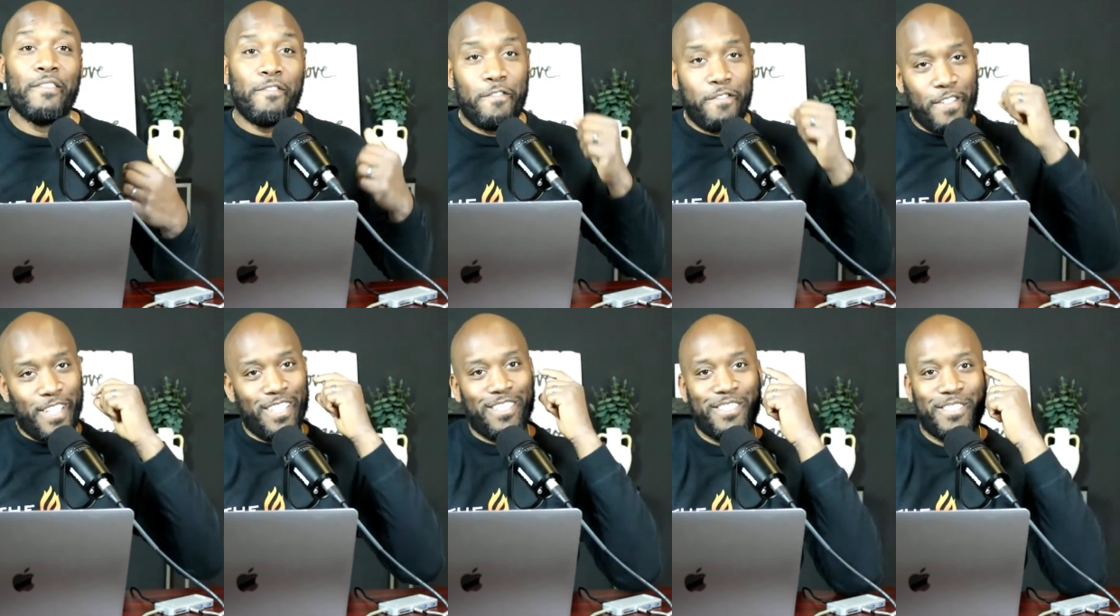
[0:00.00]

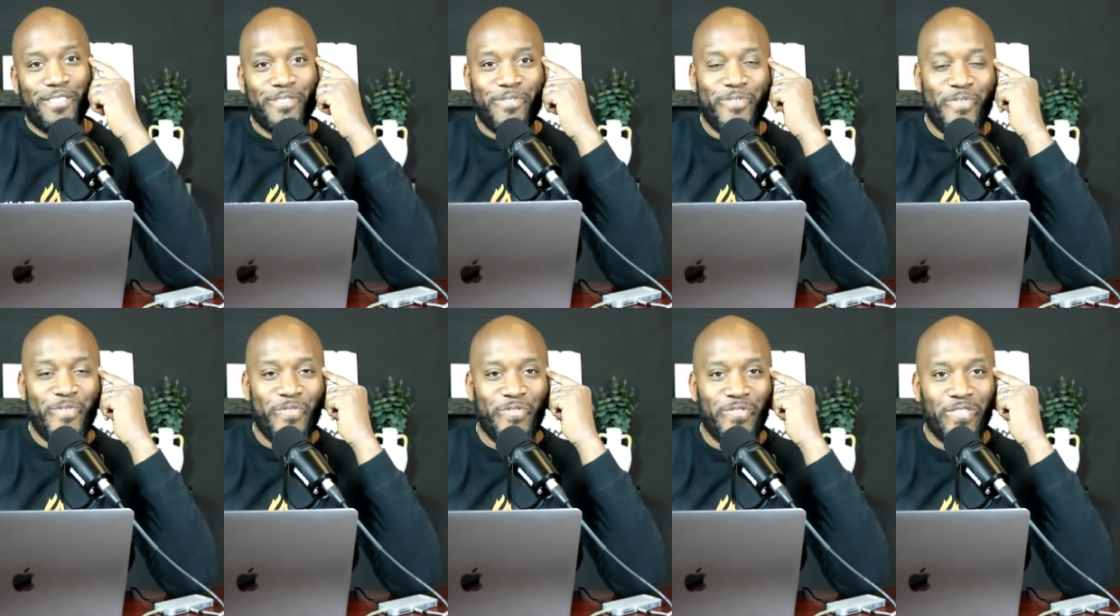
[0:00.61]
Feel.
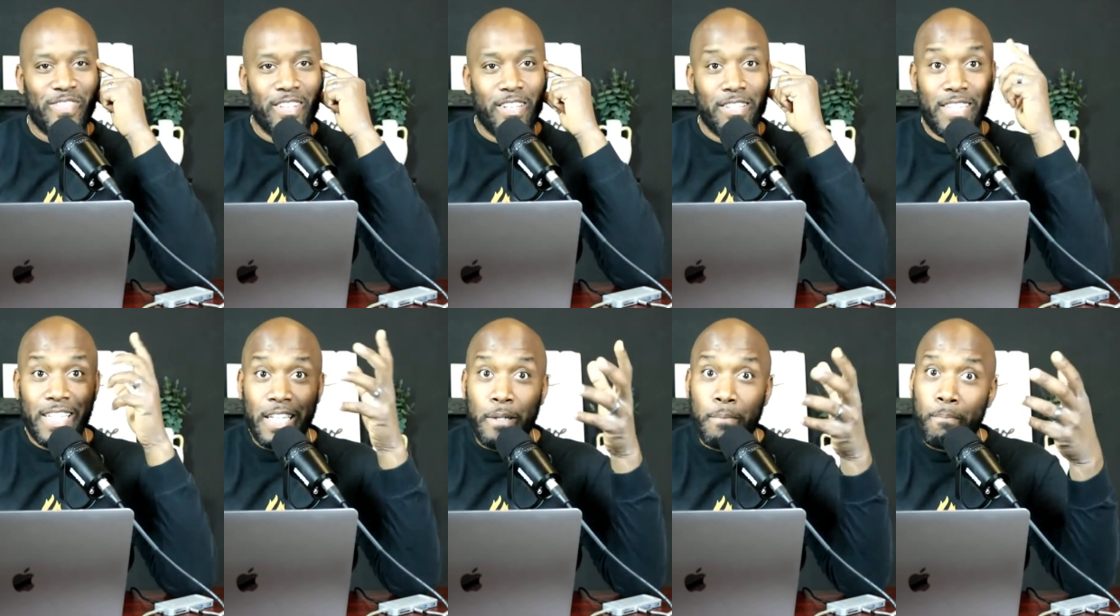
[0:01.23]

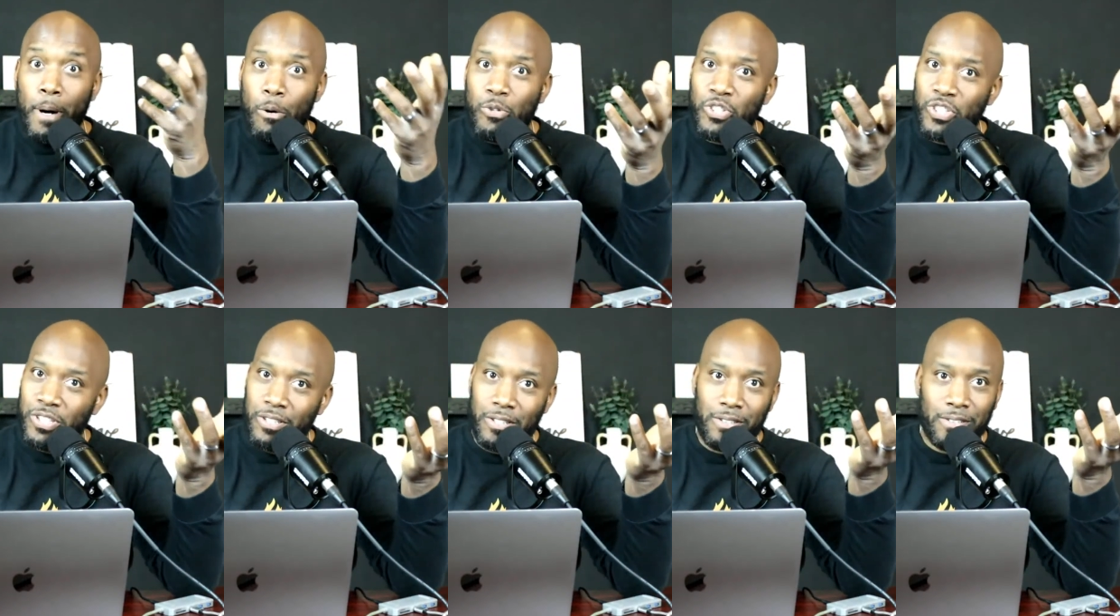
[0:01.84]
The
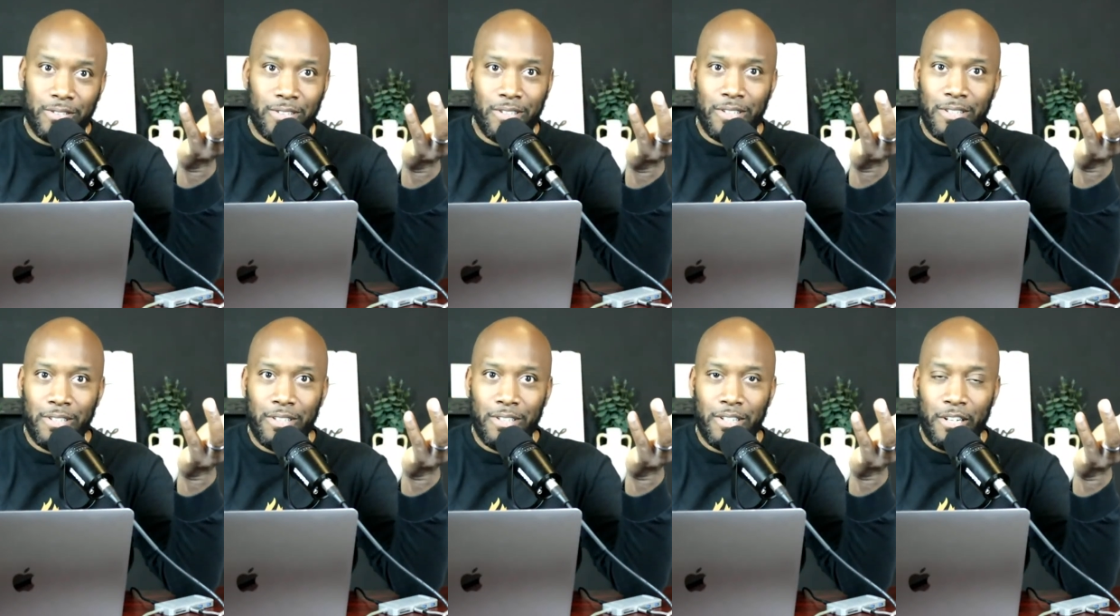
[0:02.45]
emotional
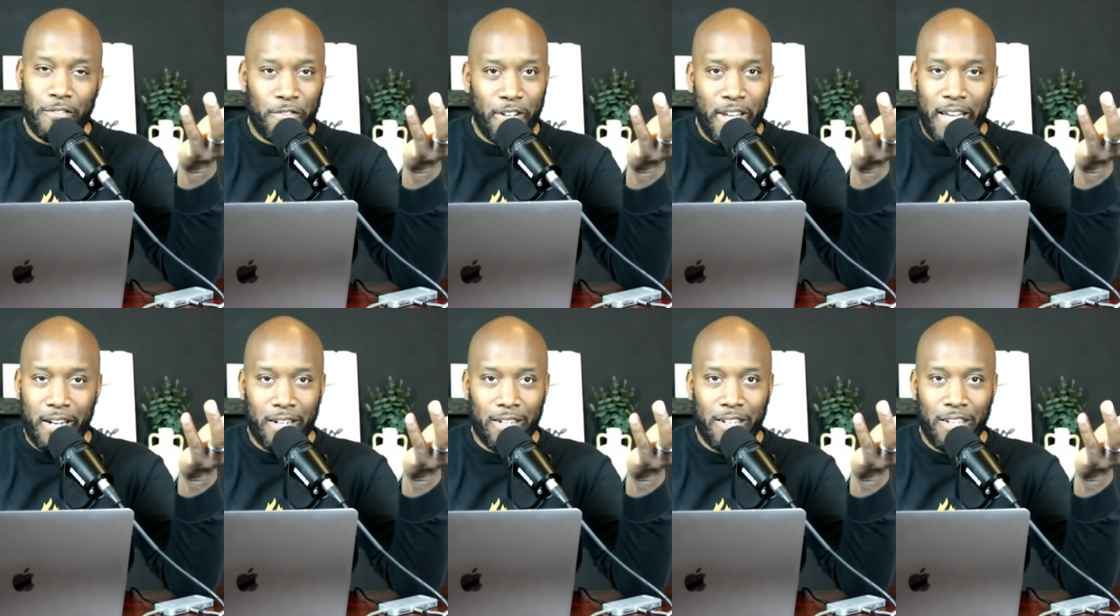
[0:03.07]

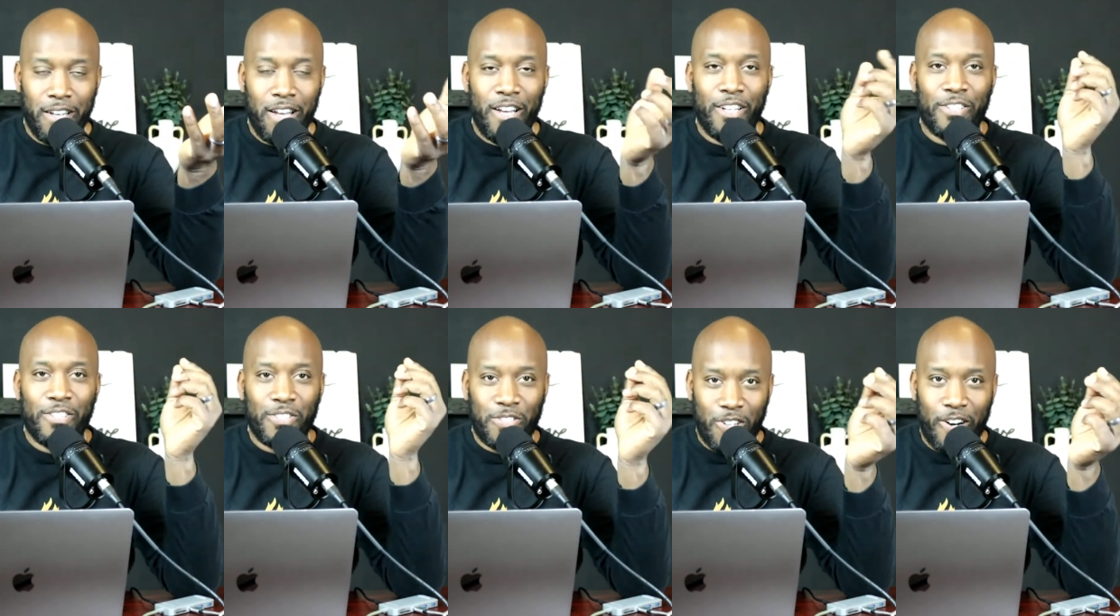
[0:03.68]
affair
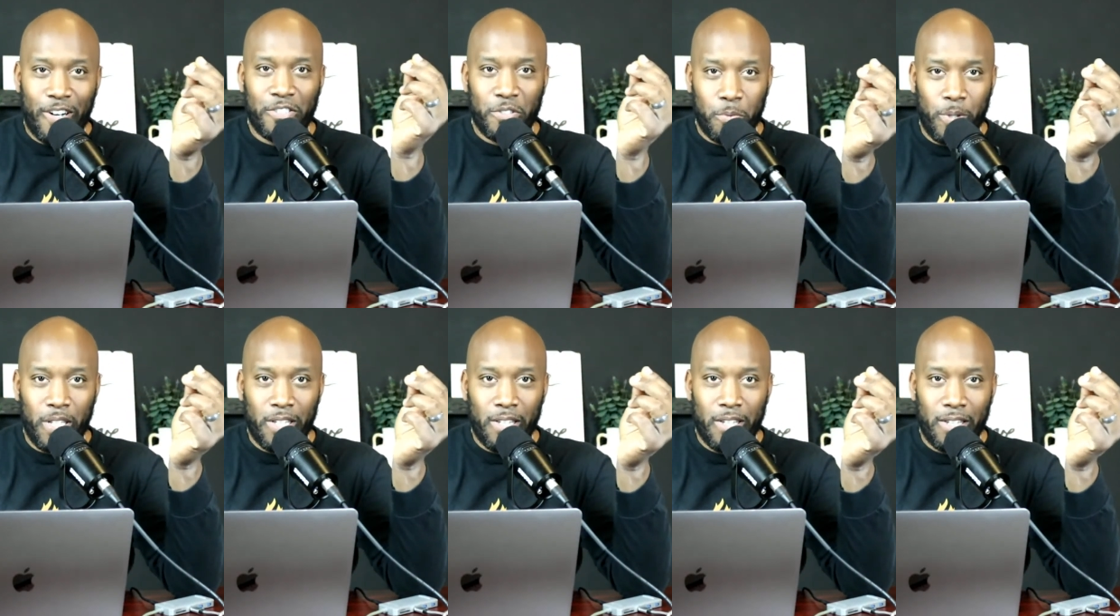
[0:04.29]
starts
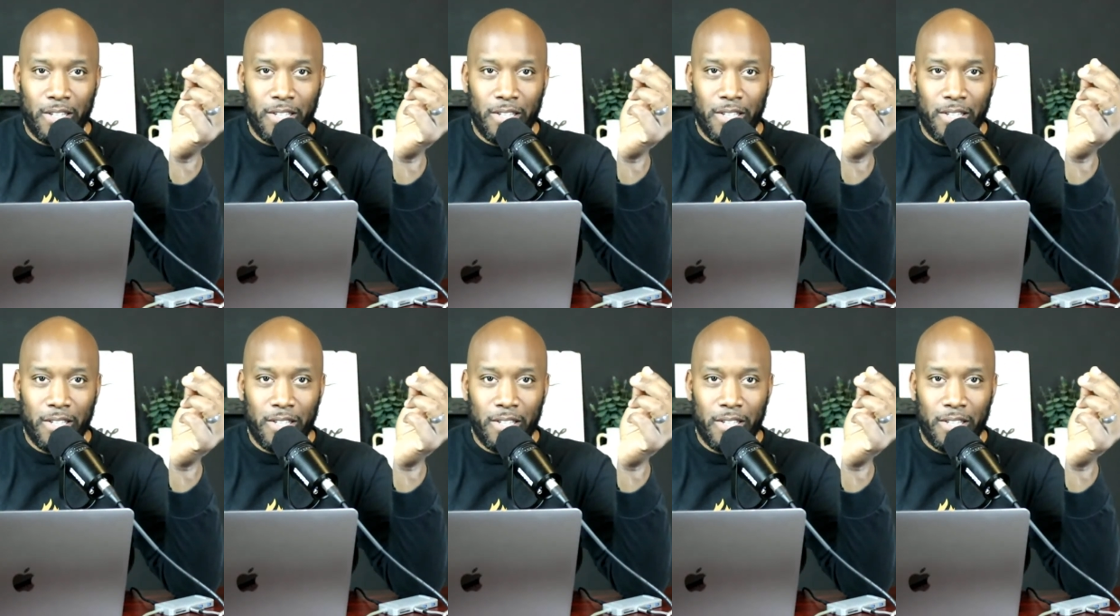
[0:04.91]
with